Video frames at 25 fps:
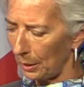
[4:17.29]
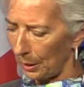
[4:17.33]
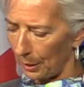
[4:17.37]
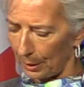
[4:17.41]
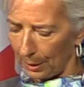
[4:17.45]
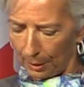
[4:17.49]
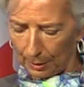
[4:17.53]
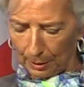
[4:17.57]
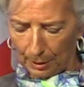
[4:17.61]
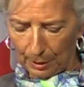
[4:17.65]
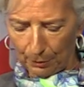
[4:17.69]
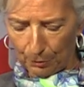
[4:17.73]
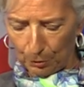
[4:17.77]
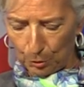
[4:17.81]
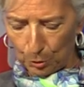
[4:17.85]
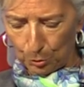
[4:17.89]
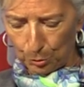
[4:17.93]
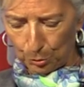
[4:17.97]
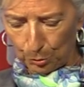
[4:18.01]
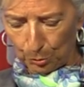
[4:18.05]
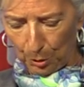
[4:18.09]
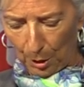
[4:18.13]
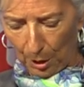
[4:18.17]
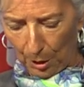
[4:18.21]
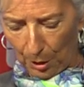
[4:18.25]
and I leave you
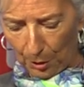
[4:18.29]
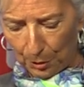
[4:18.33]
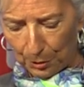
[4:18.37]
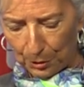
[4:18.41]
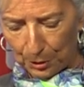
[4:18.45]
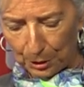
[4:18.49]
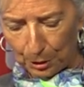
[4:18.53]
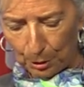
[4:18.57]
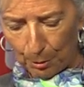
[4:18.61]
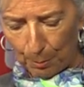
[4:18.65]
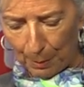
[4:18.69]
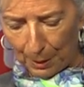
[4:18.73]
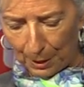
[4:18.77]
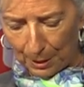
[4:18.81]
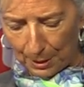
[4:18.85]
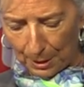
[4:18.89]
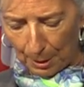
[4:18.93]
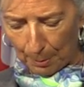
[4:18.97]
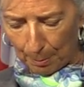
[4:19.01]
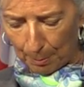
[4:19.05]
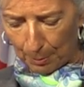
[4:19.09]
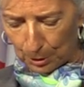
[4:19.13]
to think about them,